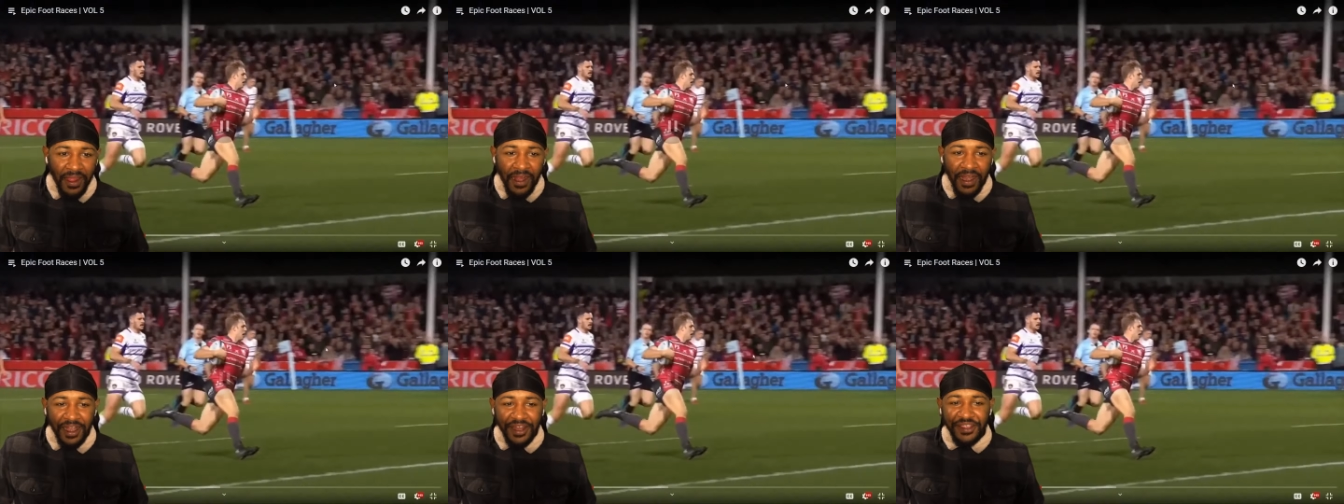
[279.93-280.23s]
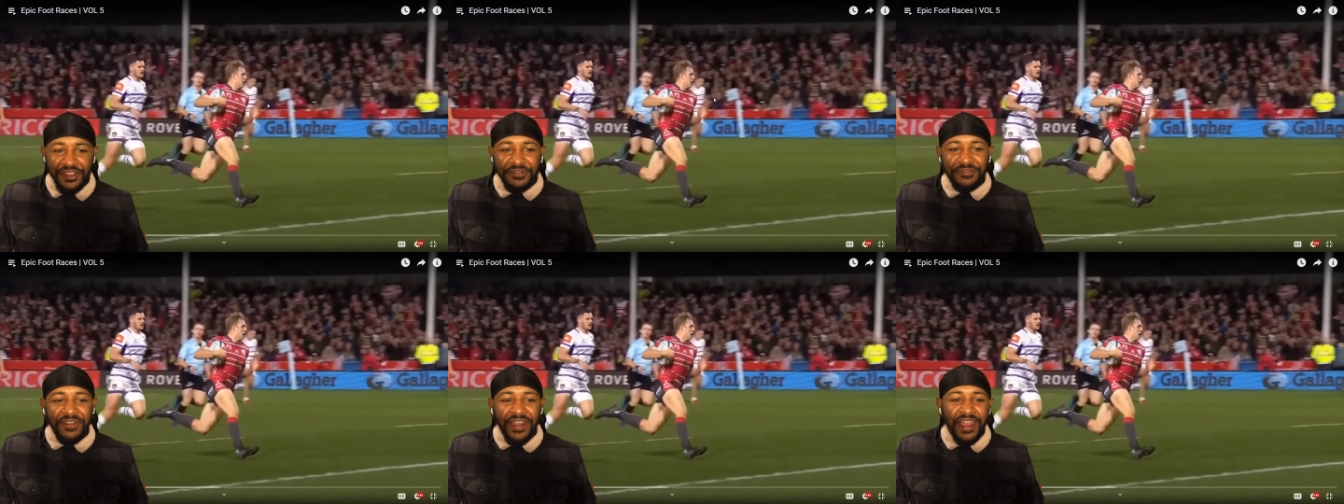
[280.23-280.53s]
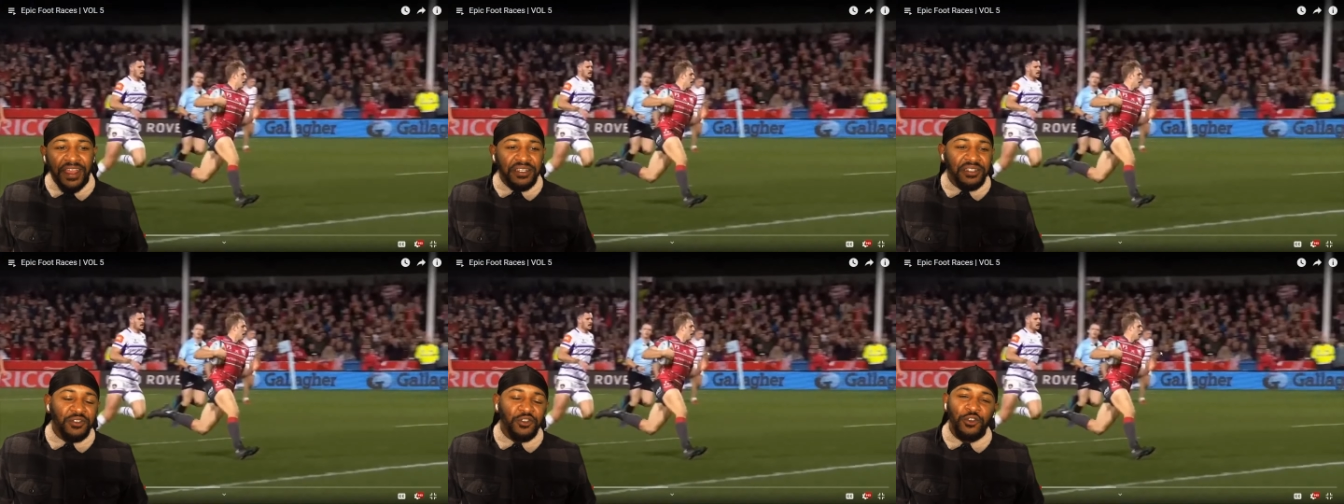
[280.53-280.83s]
All right, he
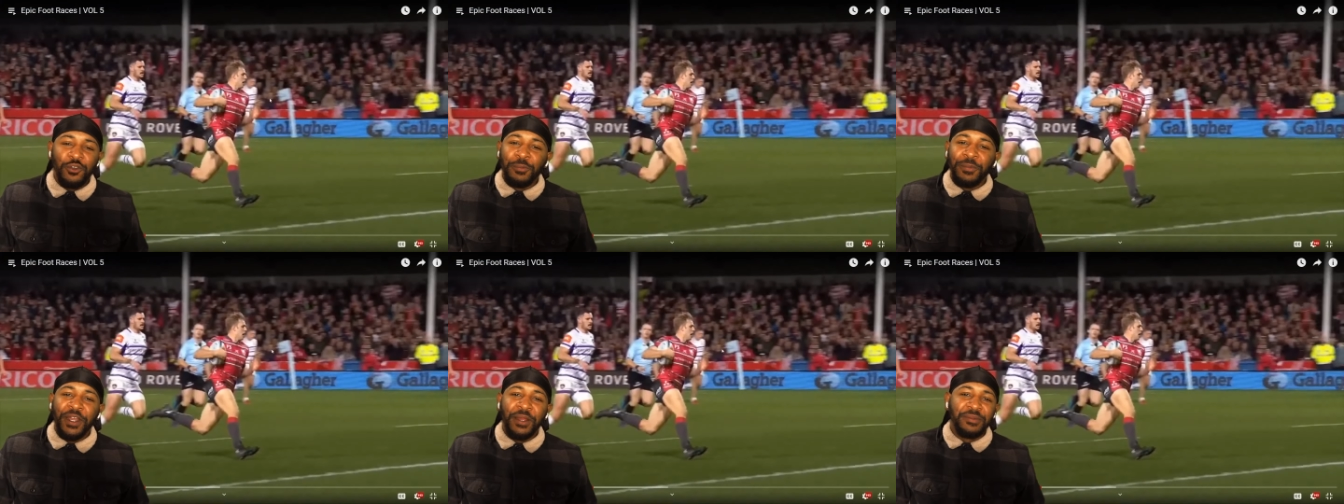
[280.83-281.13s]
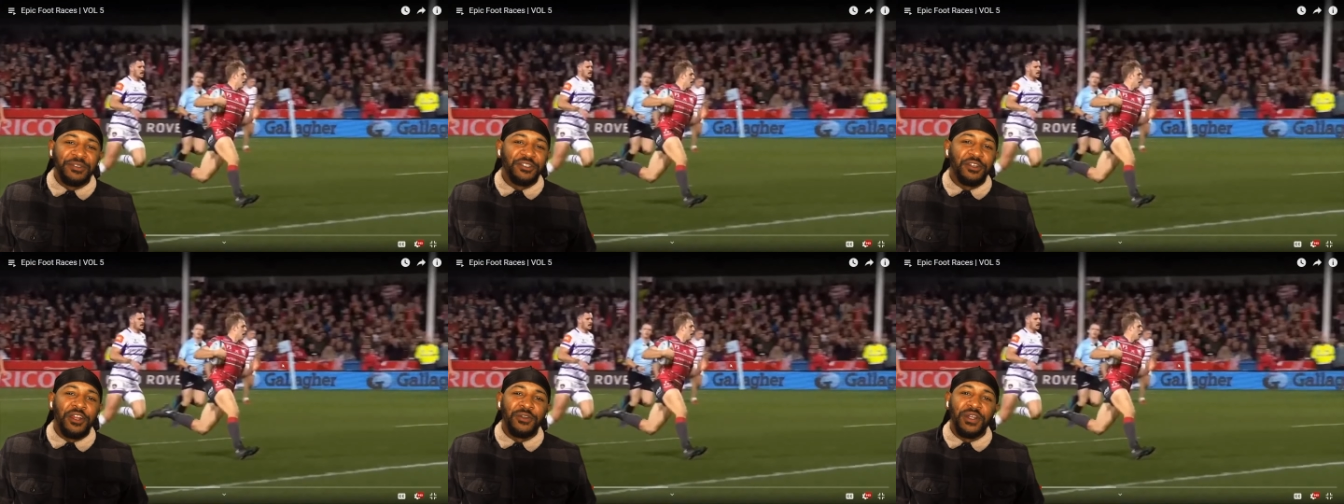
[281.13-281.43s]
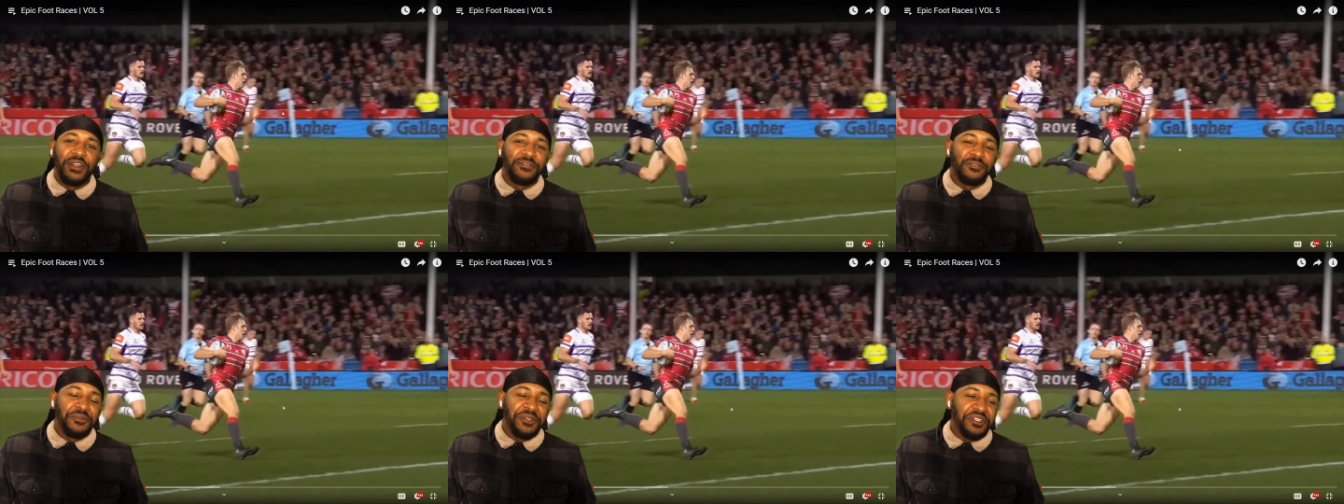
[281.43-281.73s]
fouls two, but I'm sorry,
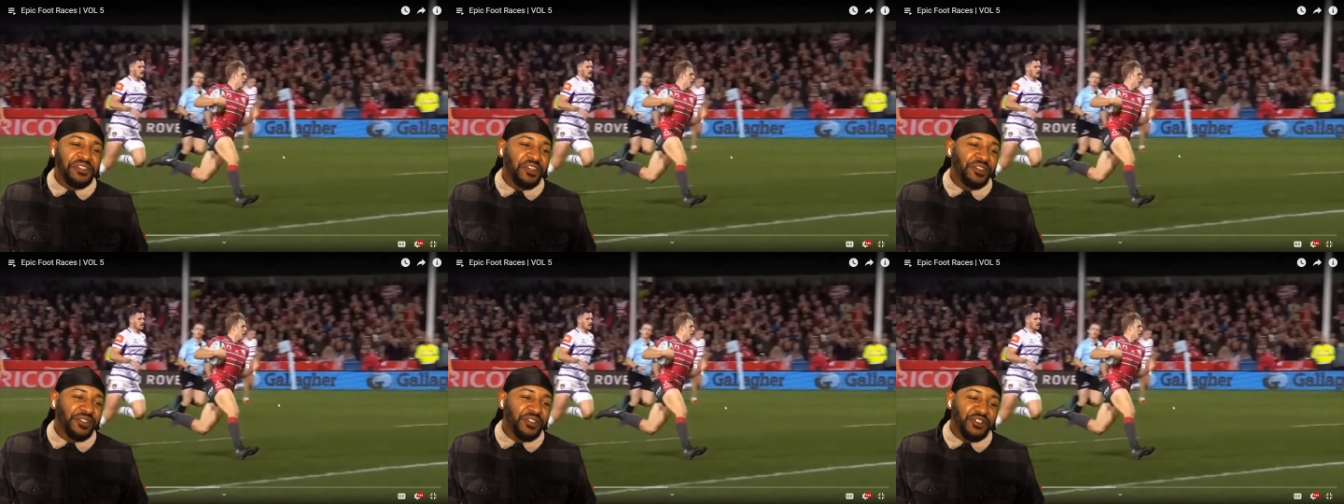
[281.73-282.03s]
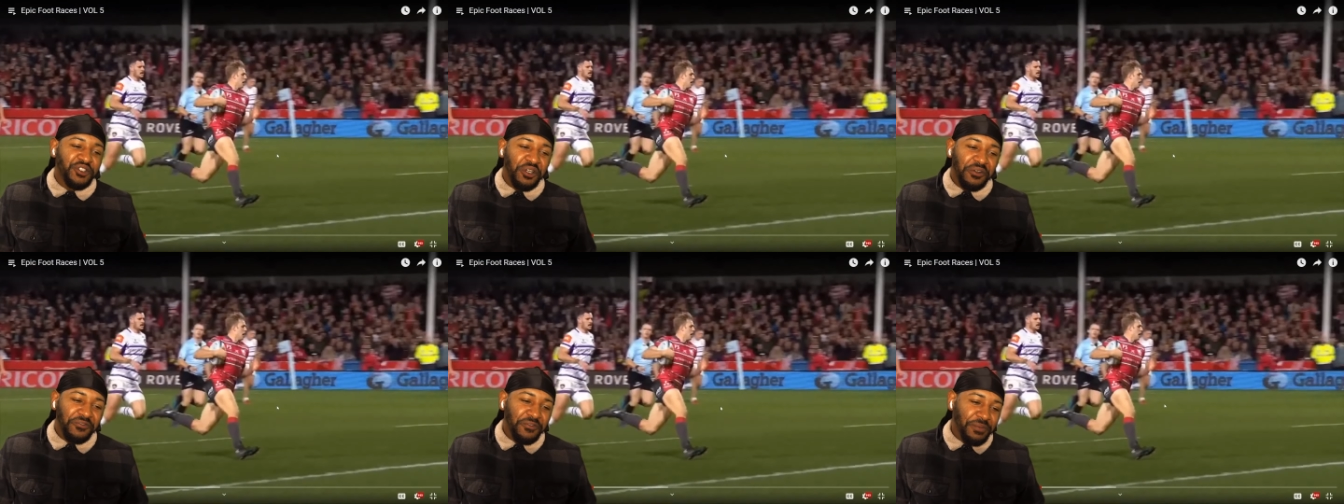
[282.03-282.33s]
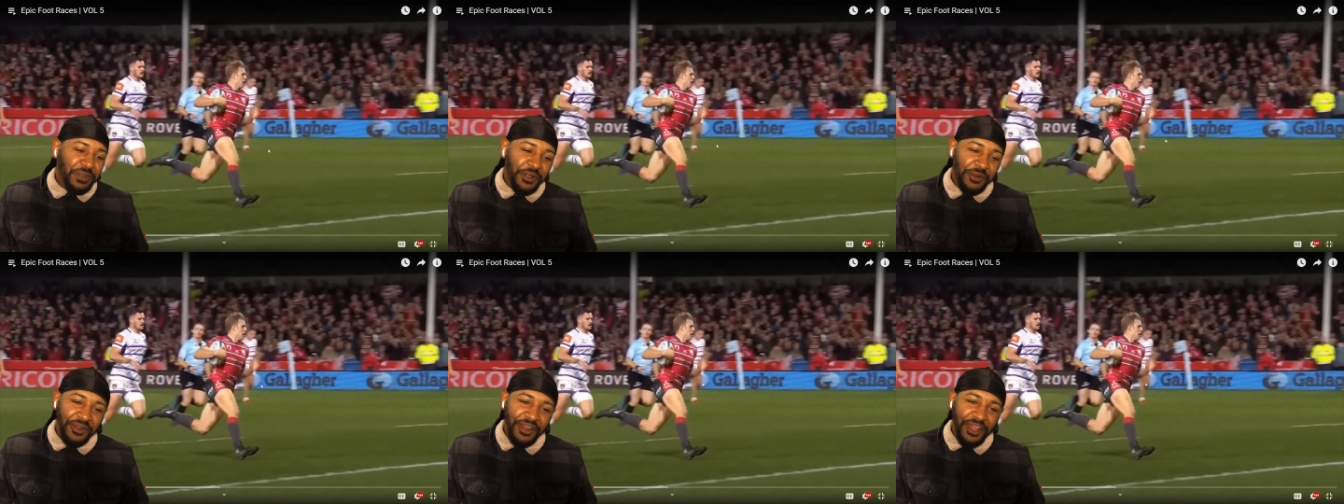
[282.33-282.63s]
referee took the show
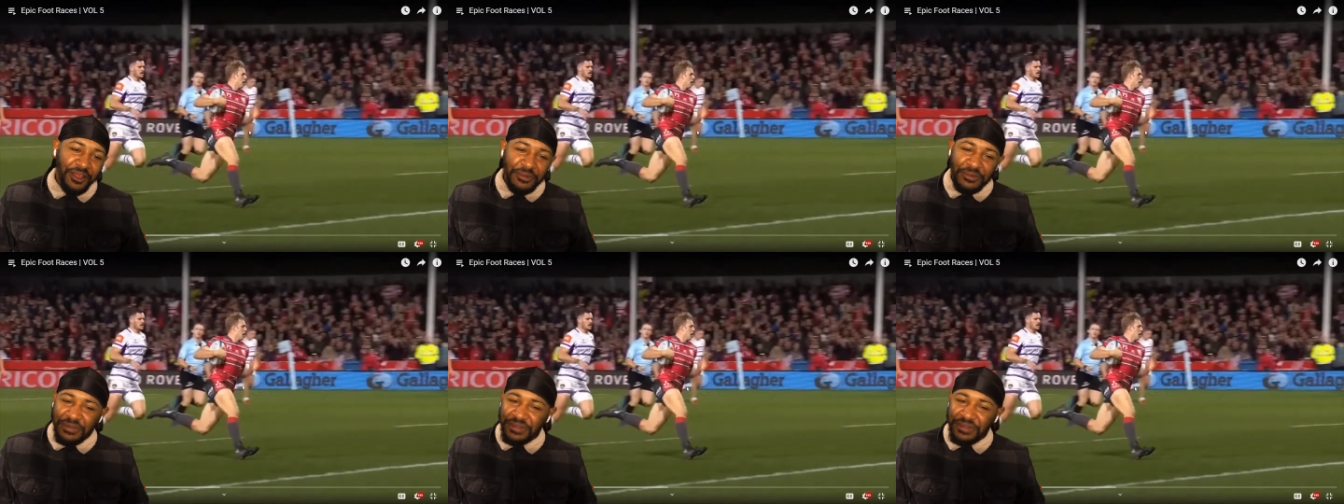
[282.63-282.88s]
from you now.